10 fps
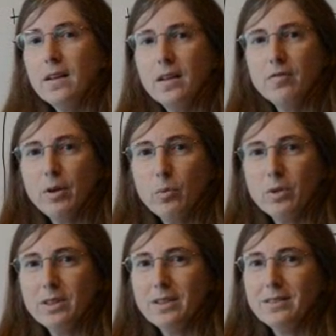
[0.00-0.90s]
If I
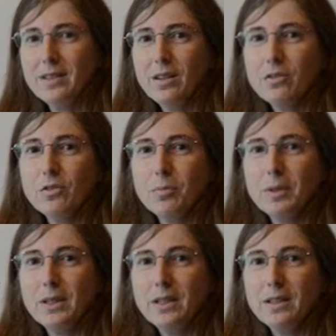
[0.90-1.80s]
wanted to tell
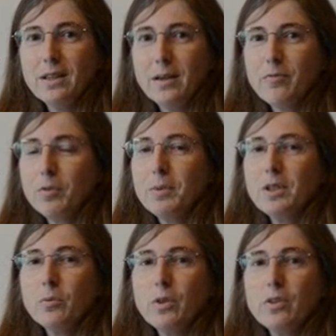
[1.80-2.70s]
somebody I'm
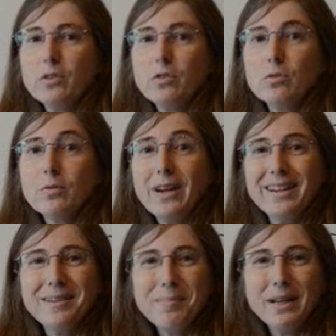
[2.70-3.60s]
familiar with to
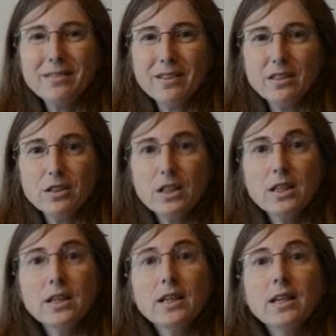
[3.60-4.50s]
write a message,
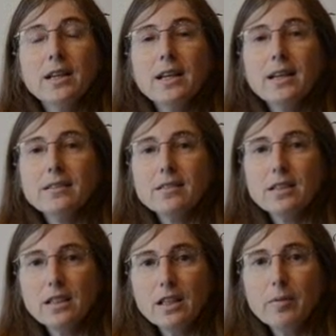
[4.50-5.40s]

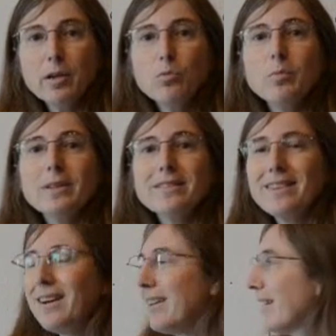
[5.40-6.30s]
escribe un
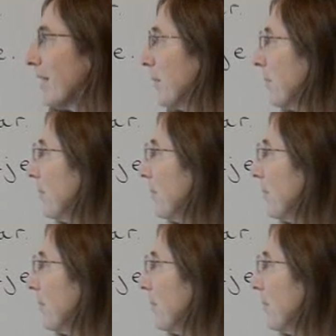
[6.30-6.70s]
mensaje.